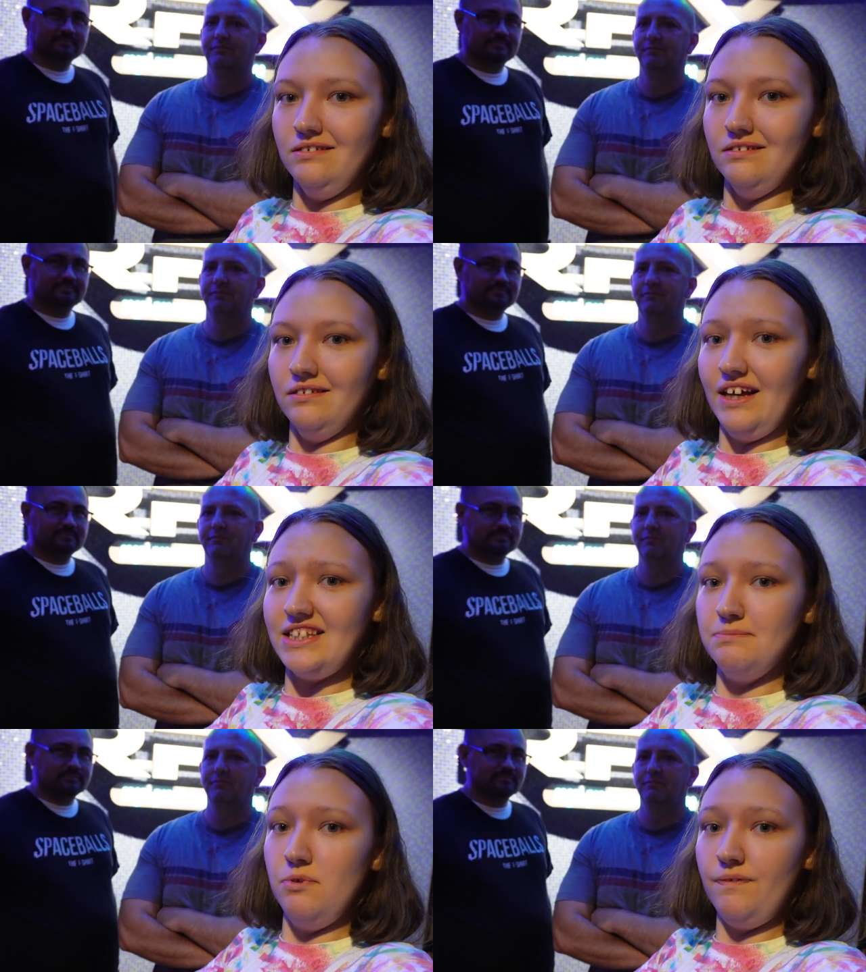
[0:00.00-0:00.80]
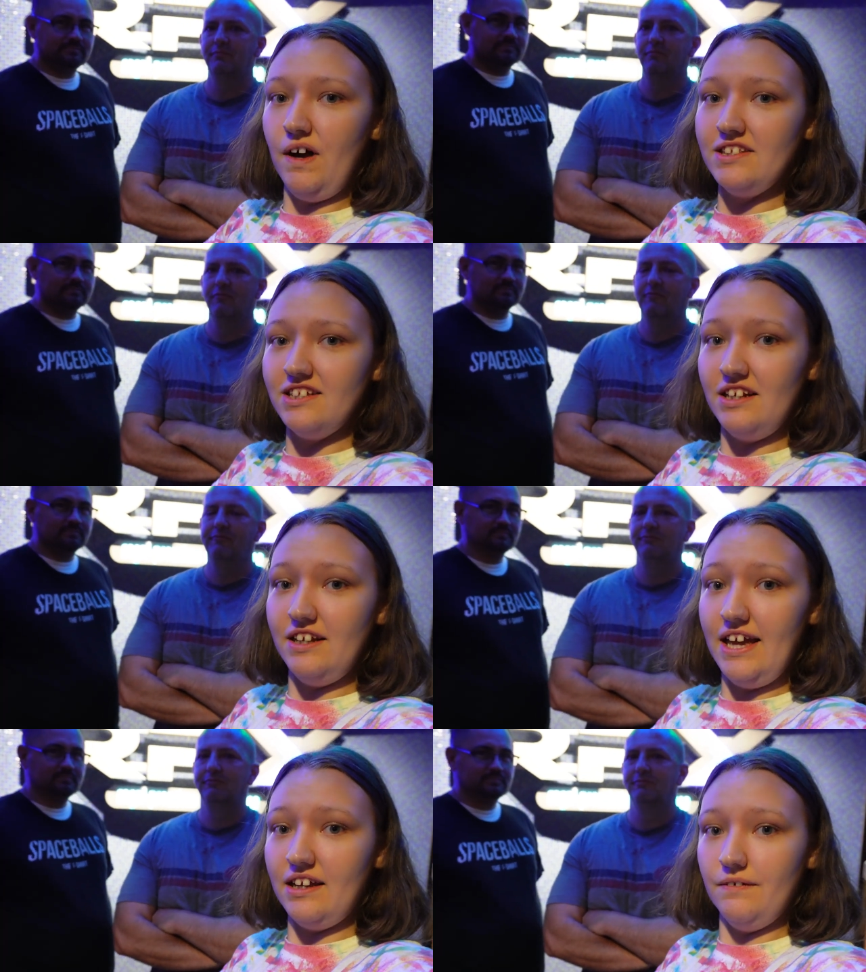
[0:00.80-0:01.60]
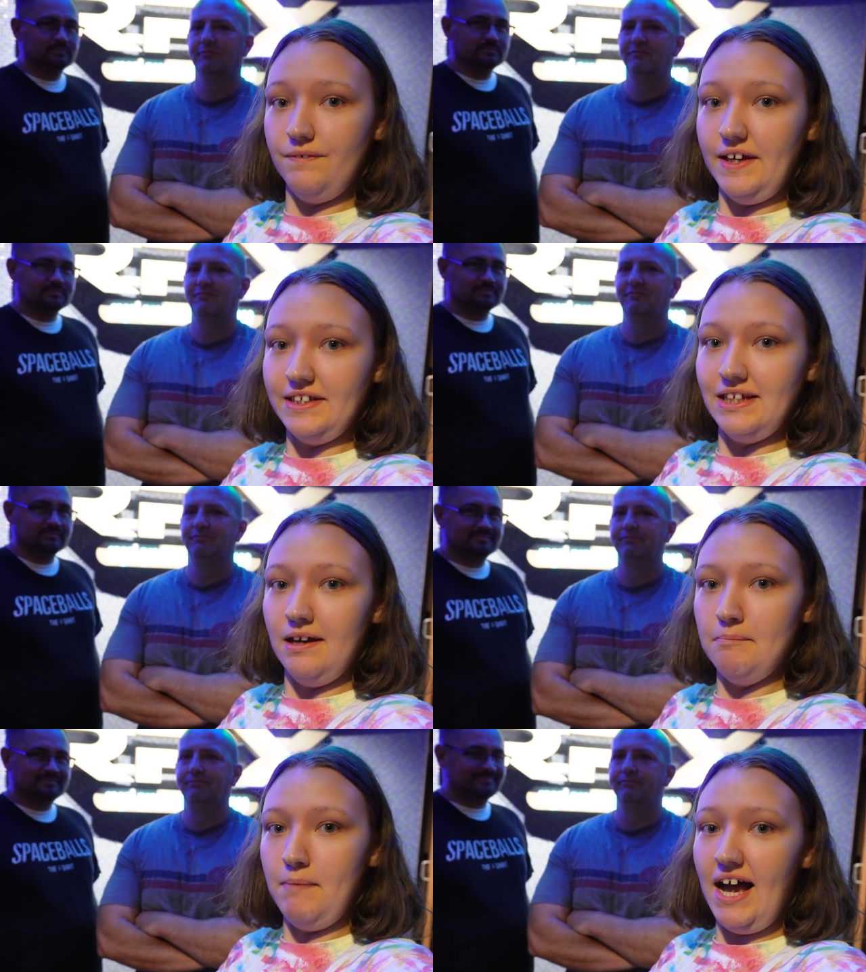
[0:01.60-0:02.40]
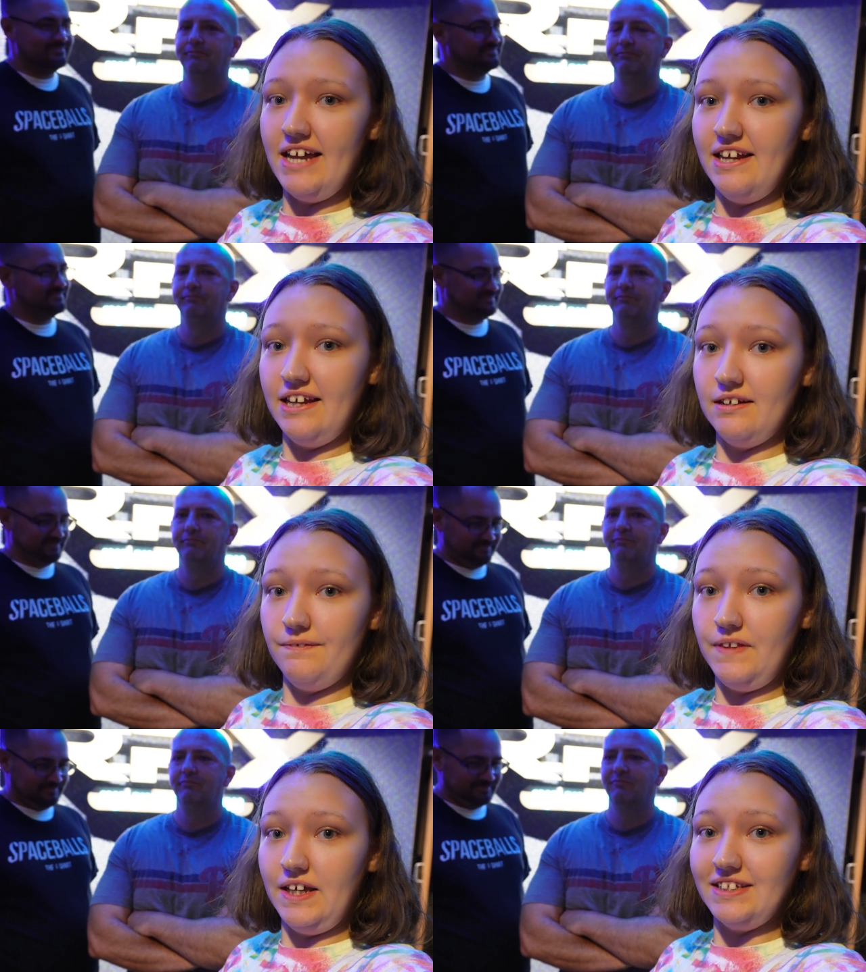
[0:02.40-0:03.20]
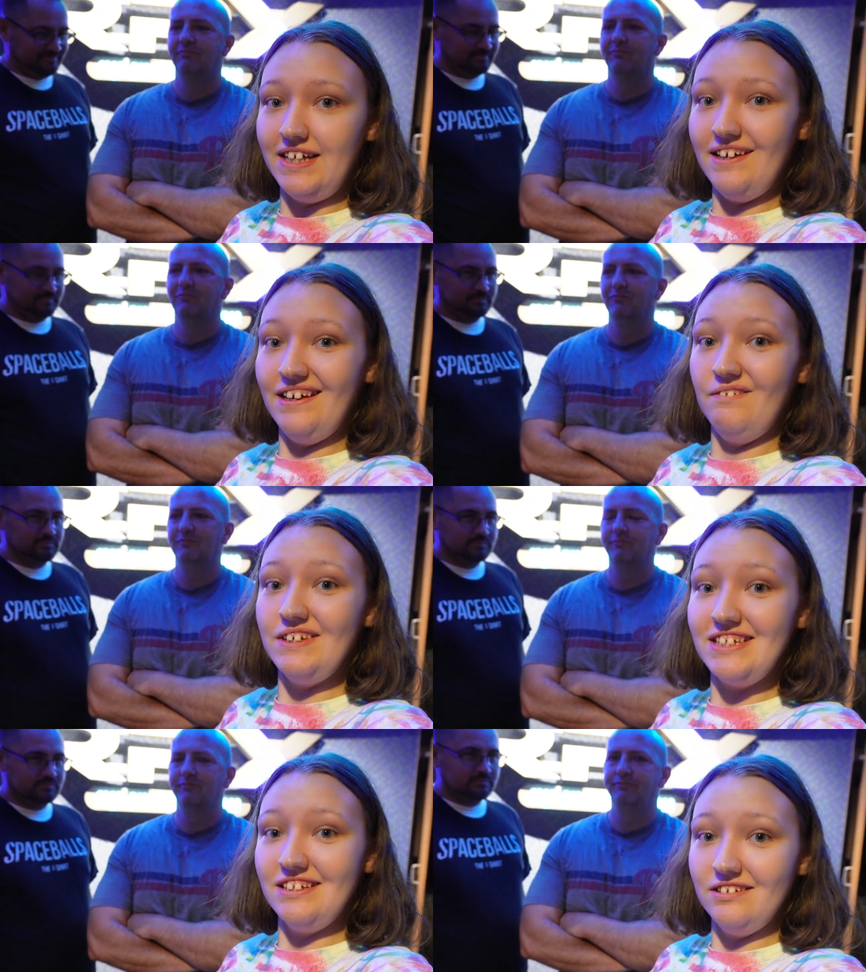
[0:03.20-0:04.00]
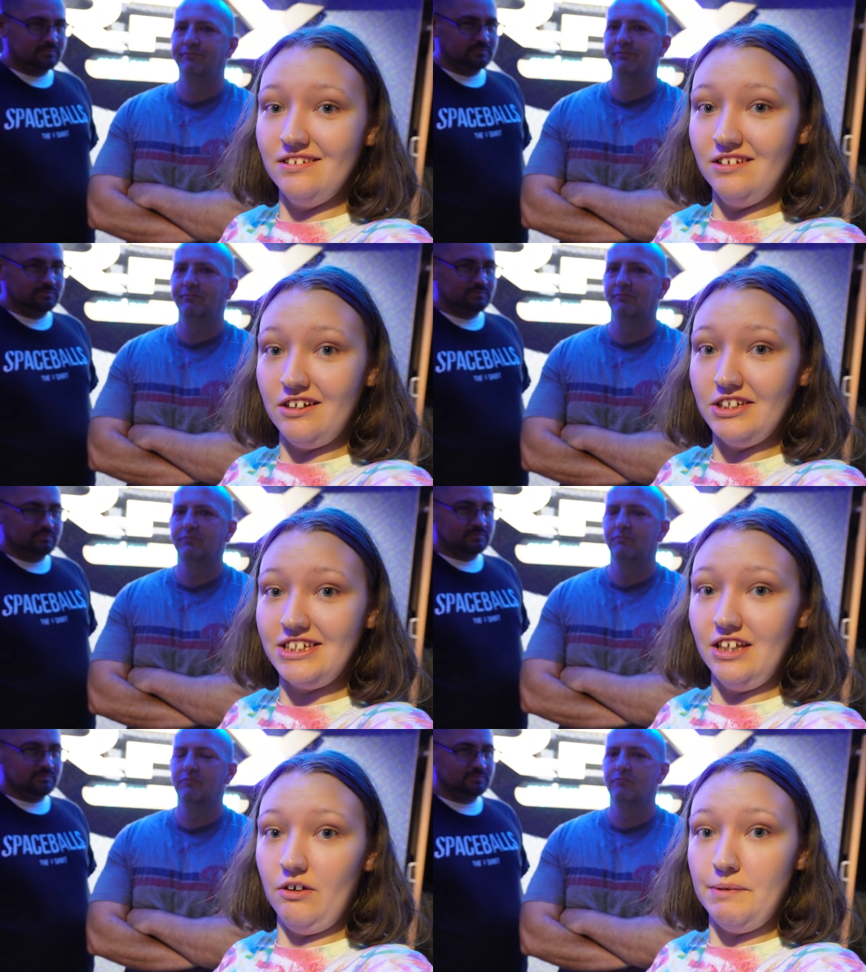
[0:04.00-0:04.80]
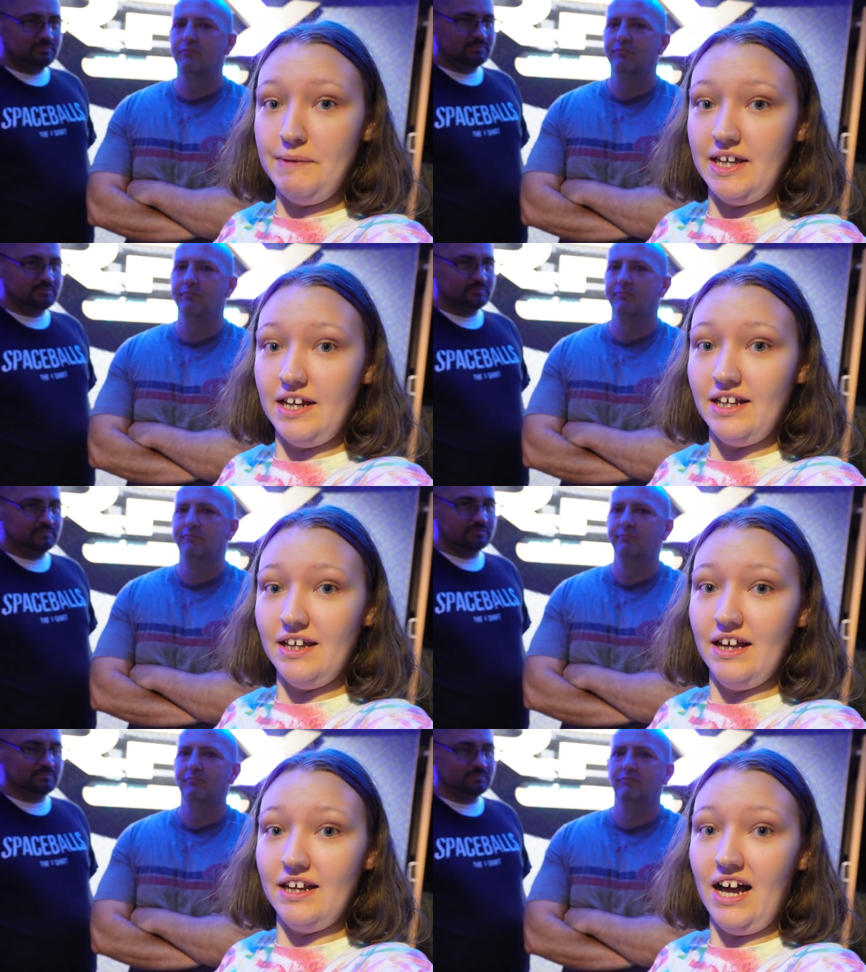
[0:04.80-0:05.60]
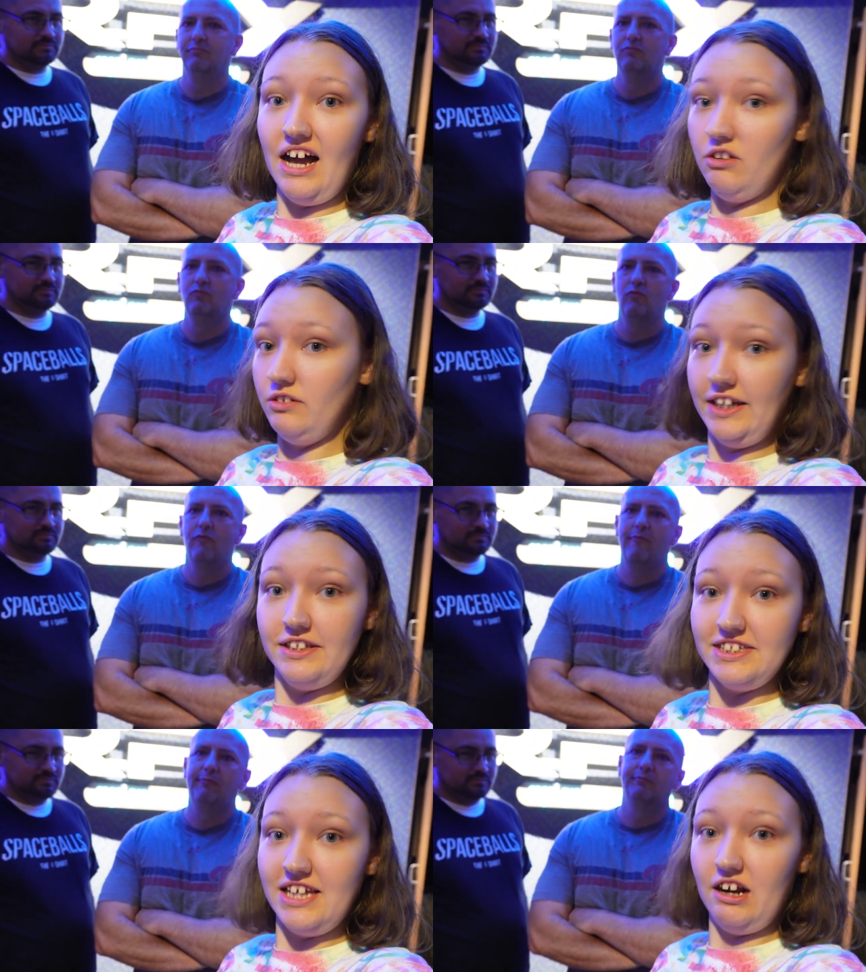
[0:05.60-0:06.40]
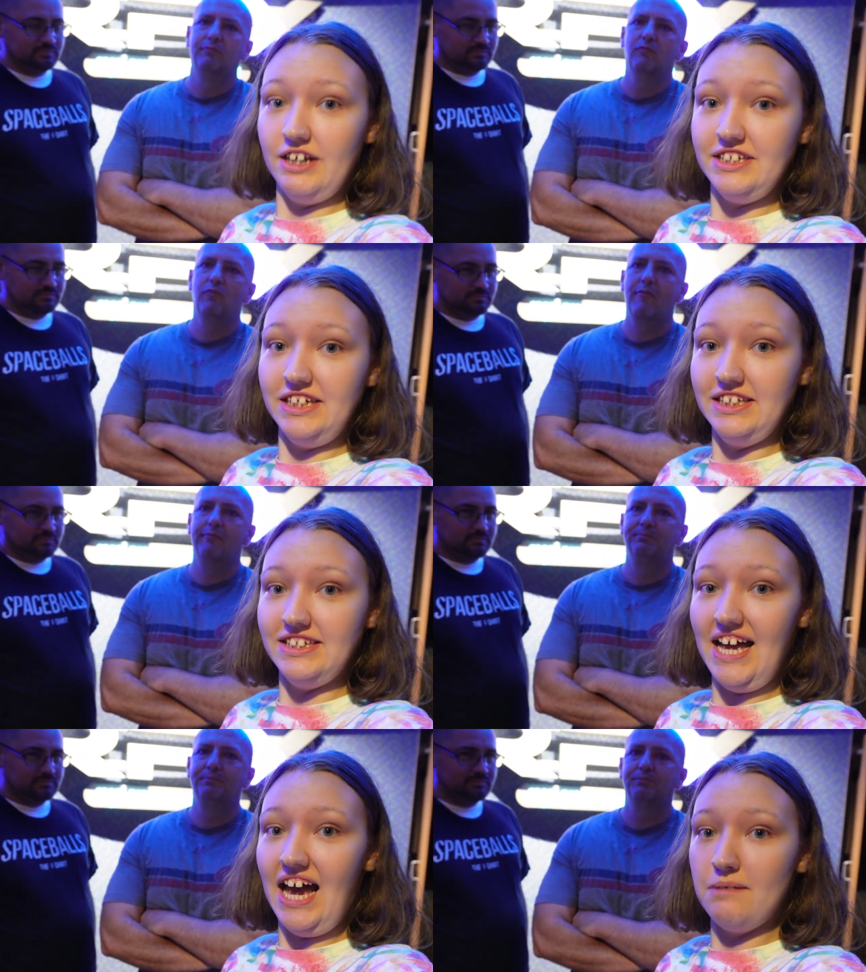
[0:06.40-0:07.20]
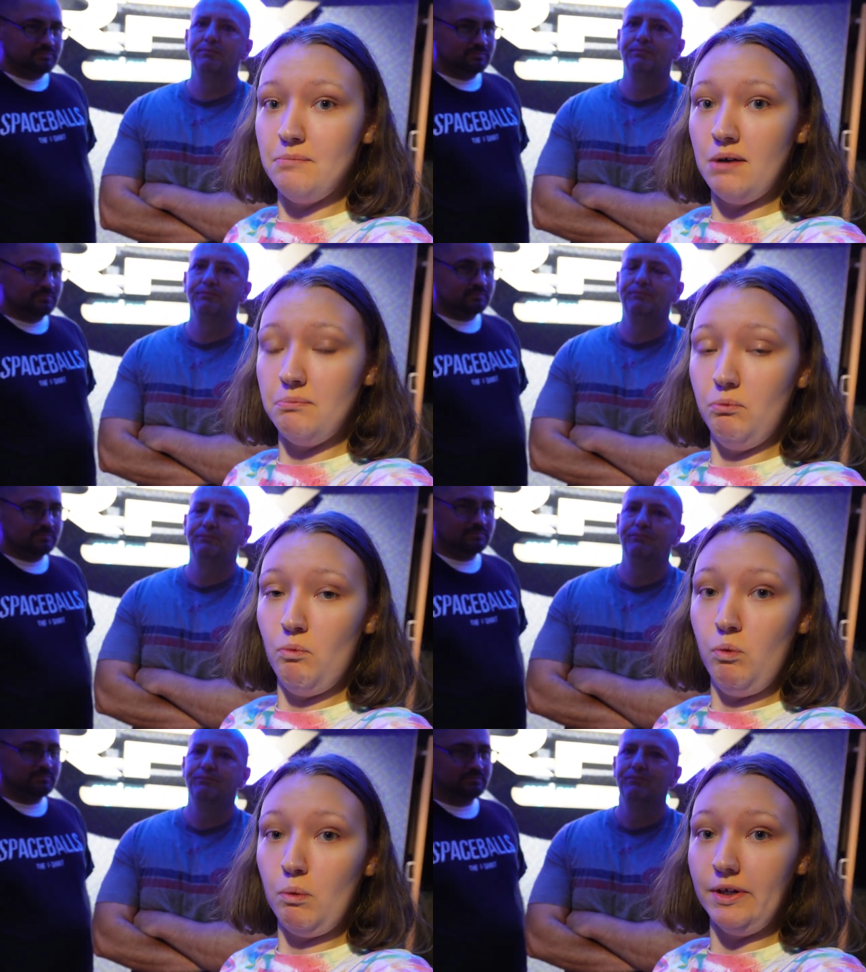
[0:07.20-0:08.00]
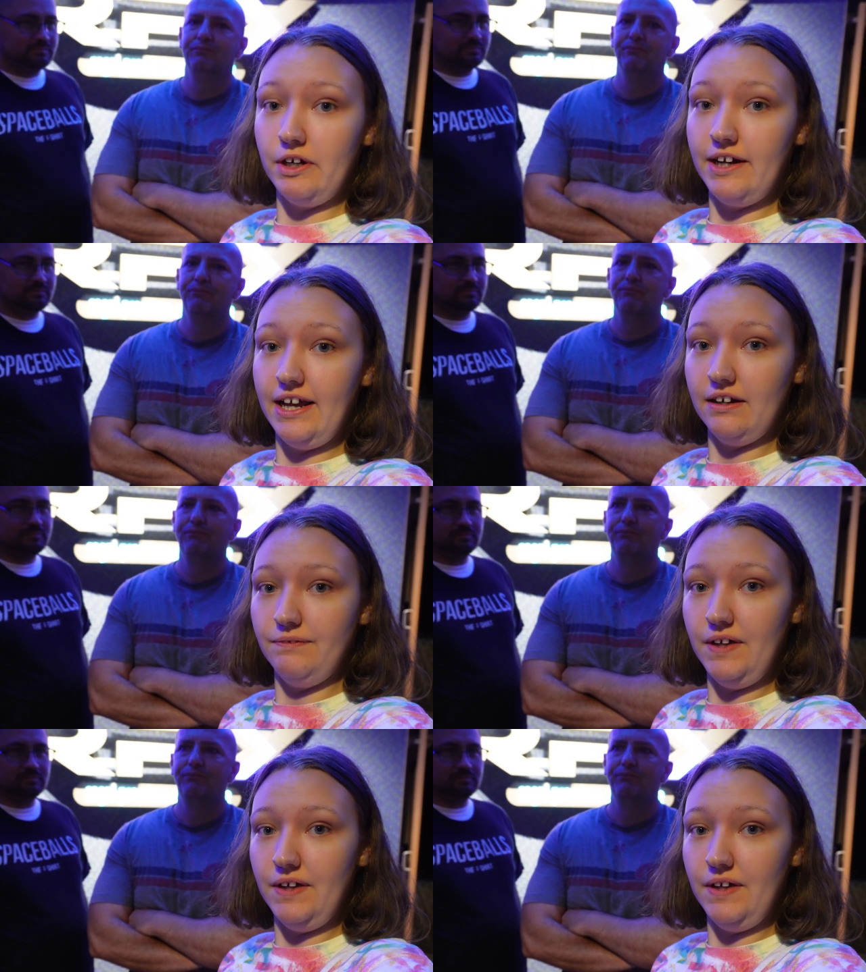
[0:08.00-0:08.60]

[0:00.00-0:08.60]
Speaker 1: Let's move on to the negative things. My negative things that it was a little slow in the beginning and I don't like the scary scenes. Adam up, what were your negative